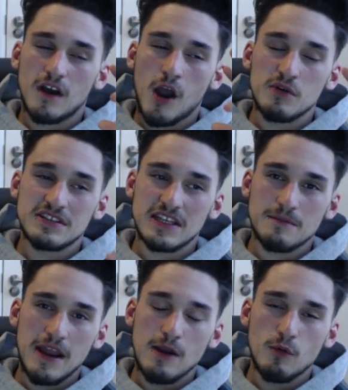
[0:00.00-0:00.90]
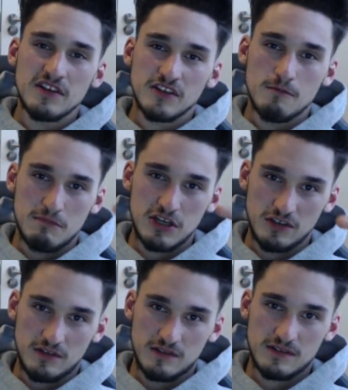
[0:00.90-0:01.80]
I would say the main one is
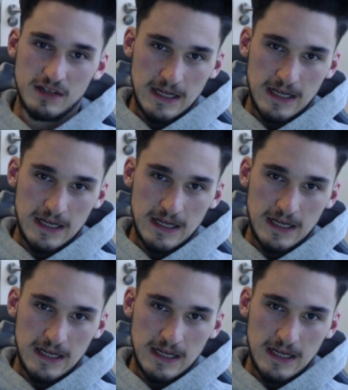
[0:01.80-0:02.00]
commissions.